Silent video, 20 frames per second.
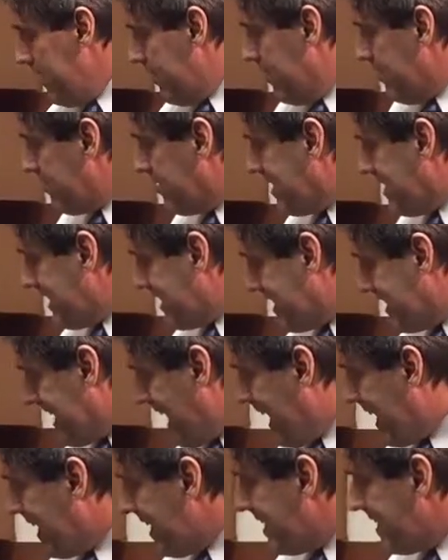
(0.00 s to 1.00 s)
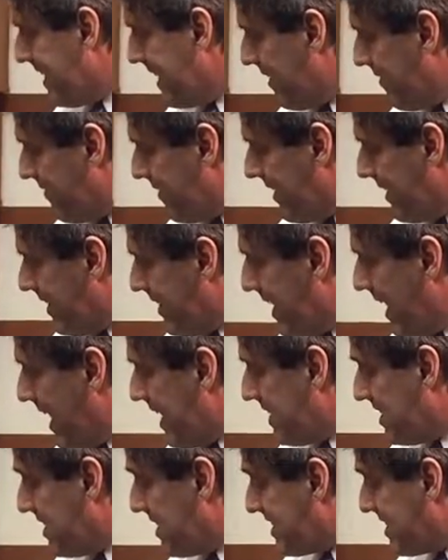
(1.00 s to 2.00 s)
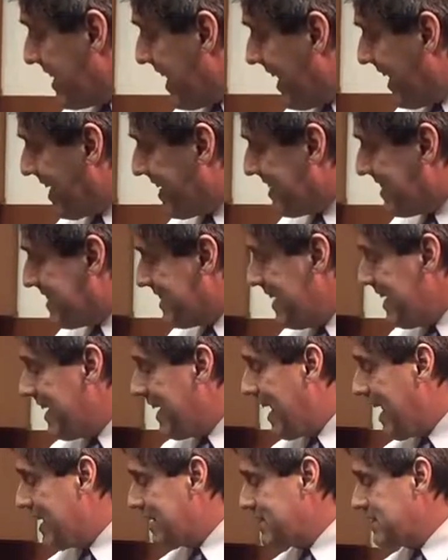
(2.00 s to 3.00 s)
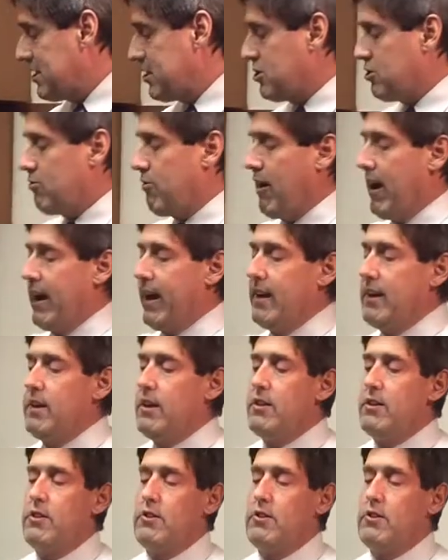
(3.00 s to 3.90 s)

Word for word: There's a secondary in the eye, just like a sink has a drain.